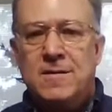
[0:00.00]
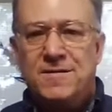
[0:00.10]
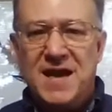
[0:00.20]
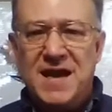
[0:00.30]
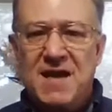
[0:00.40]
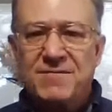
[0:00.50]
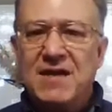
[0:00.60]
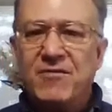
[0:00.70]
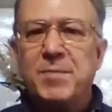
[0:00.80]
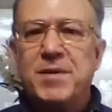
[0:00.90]
They have
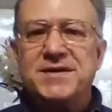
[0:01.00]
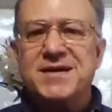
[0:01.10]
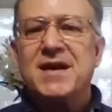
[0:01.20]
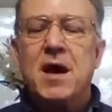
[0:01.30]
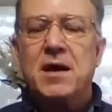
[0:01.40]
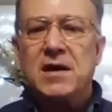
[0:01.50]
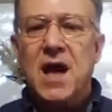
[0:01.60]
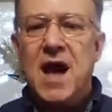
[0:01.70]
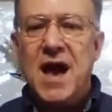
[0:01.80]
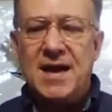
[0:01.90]
never been done
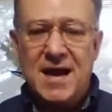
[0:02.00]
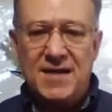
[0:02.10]
online,